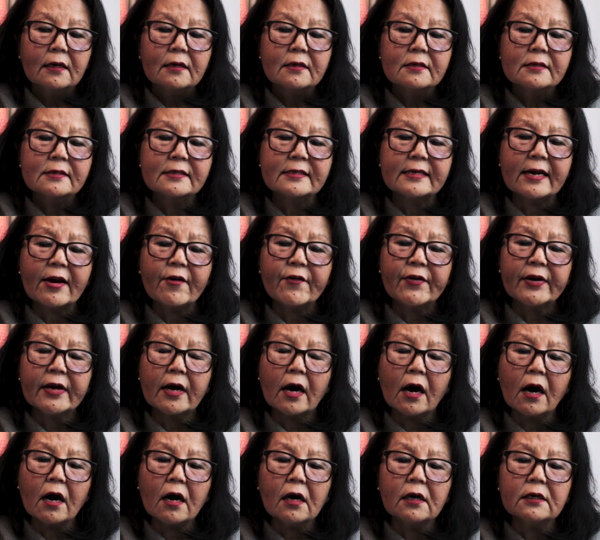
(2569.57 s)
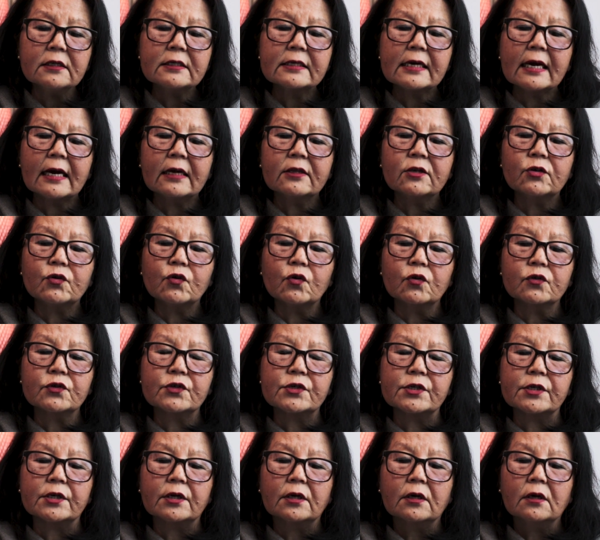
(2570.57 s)
staring hard at the
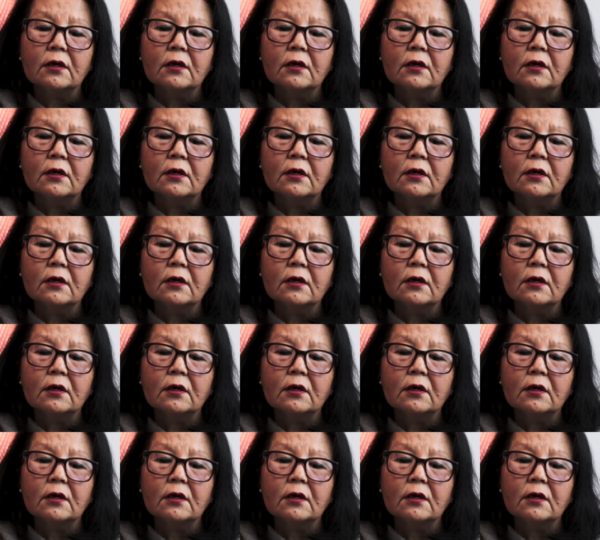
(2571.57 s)
doctor.